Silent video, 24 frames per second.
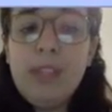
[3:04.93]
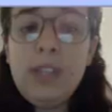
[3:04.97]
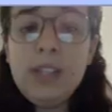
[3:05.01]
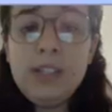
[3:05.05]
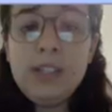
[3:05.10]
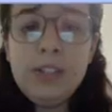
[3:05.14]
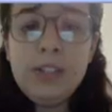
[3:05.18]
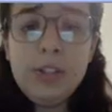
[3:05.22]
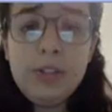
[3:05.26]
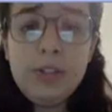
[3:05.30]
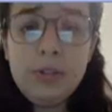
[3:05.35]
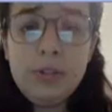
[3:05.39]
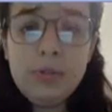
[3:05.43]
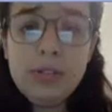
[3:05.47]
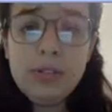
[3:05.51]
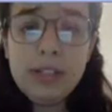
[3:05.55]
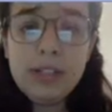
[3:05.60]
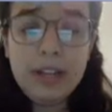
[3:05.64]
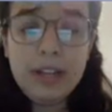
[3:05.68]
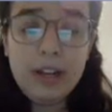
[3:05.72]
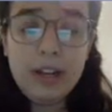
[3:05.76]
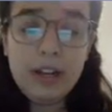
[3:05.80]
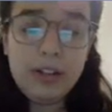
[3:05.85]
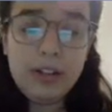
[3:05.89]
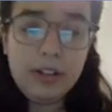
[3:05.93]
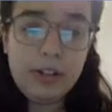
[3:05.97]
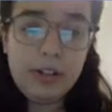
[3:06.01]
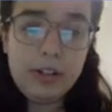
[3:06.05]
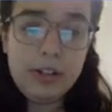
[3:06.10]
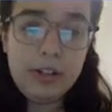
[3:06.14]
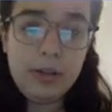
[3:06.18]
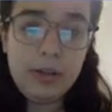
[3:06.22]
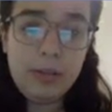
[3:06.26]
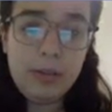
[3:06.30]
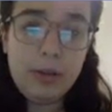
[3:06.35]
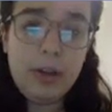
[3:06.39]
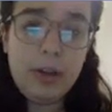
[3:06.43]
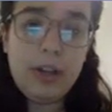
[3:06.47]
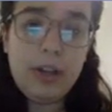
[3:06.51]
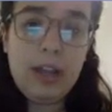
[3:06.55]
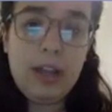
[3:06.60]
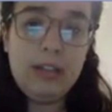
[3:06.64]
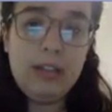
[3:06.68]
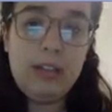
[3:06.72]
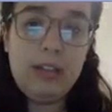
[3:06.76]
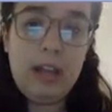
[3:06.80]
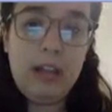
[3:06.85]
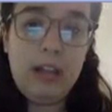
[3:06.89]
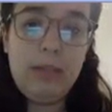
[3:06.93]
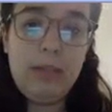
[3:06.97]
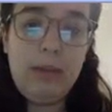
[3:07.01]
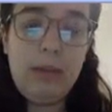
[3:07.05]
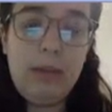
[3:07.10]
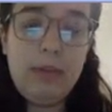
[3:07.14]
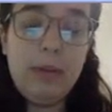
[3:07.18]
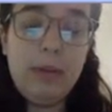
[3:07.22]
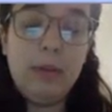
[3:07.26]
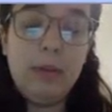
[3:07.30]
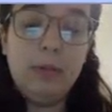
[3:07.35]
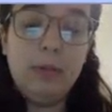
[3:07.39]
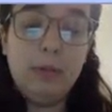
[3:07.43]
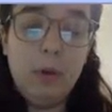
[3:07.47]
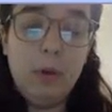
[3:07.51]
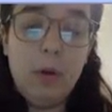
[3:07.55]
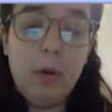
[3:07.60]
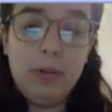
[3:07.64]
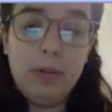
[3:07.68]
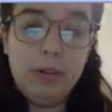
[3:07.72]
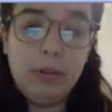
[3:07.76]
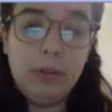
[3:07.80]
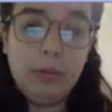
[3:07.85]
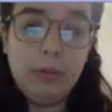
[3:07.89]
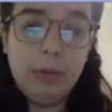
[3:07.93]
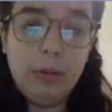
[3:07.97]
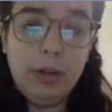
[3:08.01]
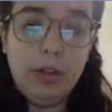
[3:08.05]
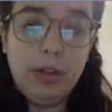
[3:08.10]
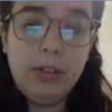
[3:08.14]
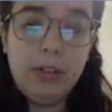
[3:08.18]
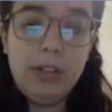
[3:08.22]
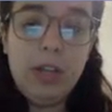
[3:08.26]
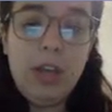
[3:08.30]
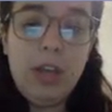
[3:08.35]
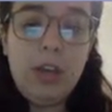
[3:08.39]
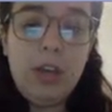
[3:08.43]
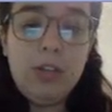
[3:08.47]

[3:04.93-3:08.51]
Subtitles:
is to choose a character in your book and tell about their role in the world.